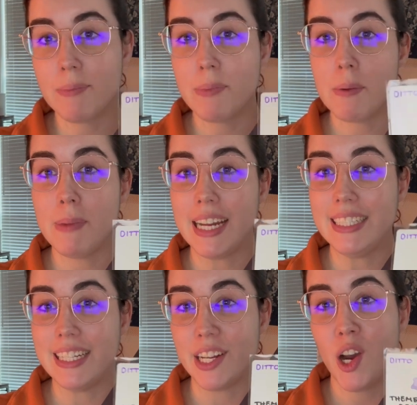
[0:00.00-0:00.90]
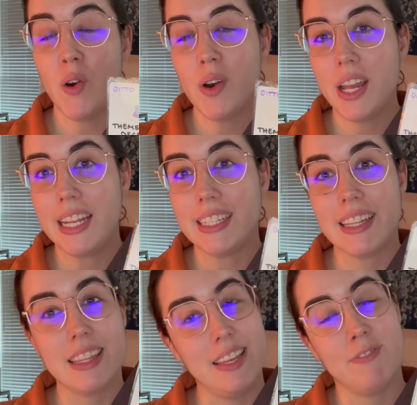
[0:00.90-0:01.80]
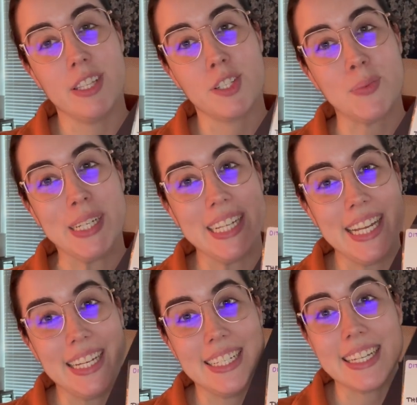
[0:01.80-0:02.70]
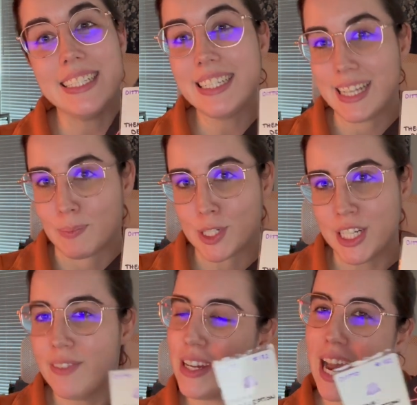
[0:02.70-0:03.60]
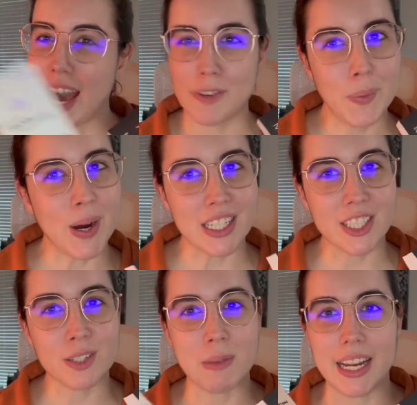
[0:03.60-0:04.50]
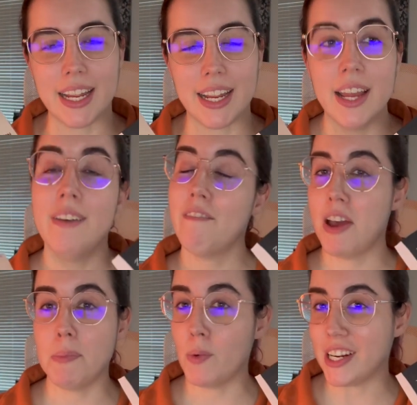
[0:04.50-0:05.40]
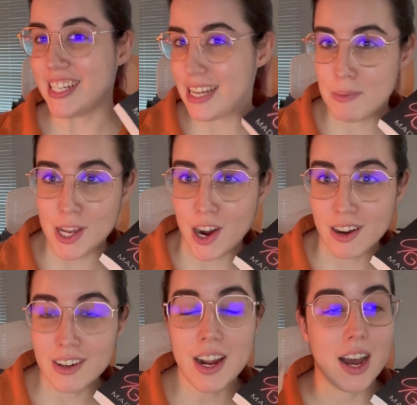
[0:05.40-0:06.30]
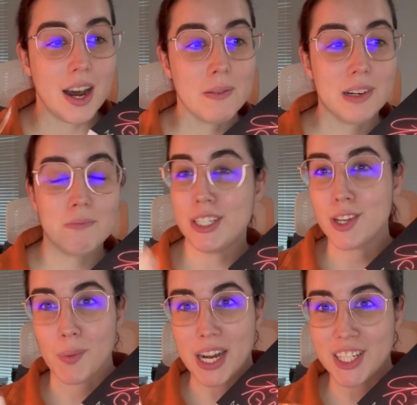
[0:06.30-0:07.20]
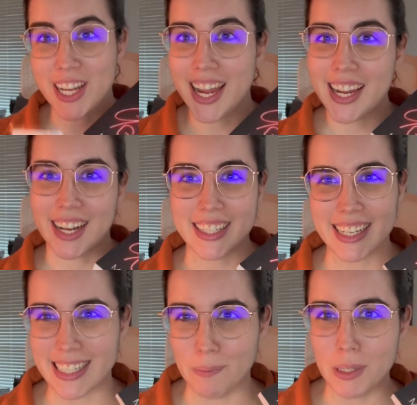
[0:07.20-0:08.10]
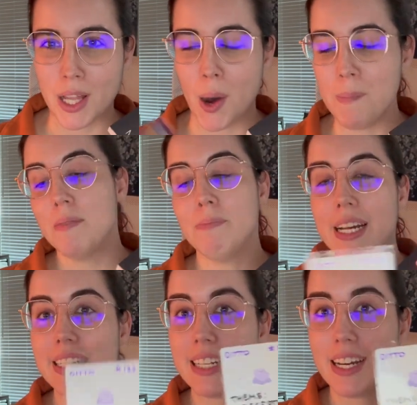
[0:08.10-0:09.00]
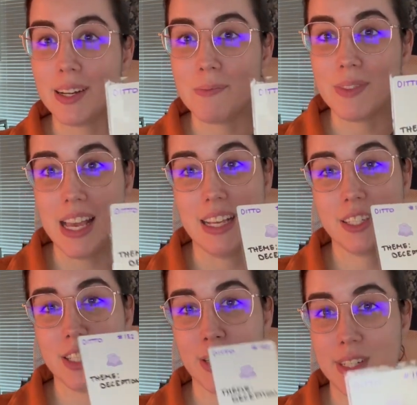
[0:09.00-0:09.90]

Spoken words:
my Ditto, and the theme for this one is deception. If you haven't watched my February TBR, please go watch it. I'll link it down below. But yes, so